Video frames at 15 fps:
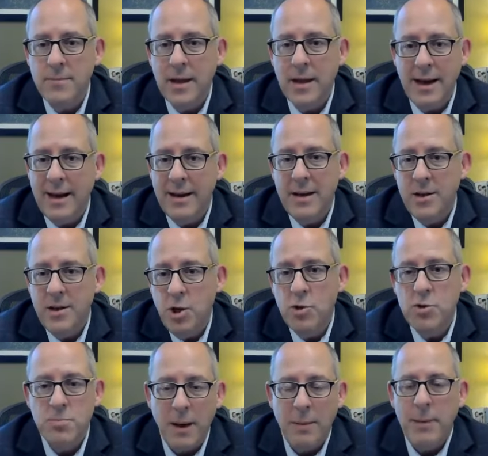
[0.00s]
and I didn't
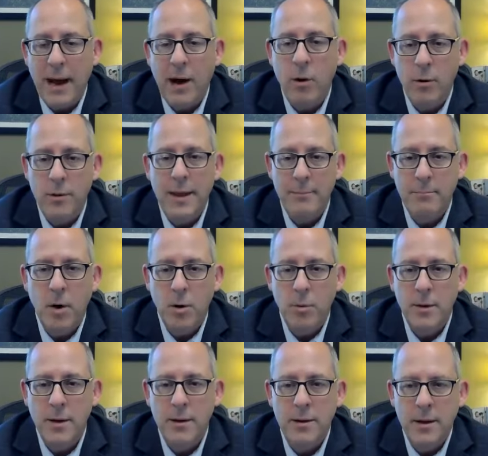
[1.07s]
use my power in that
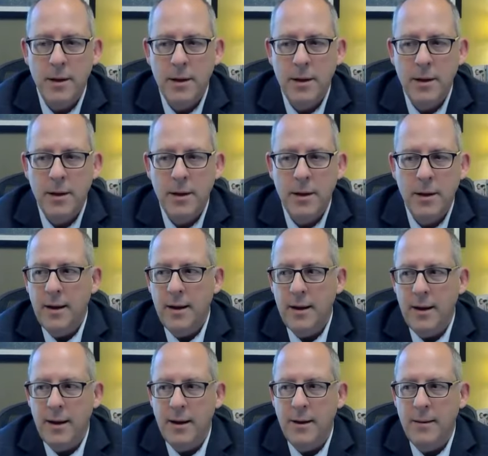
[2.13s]
moment.
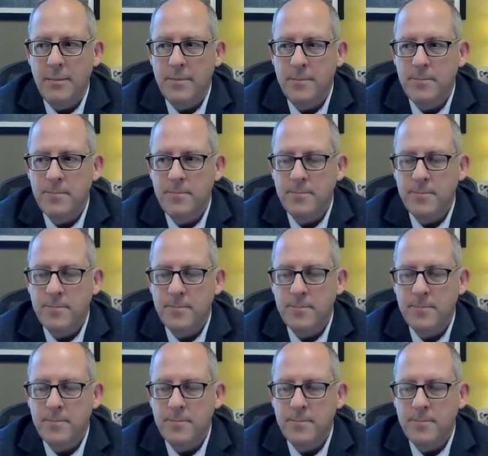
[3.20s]
Um,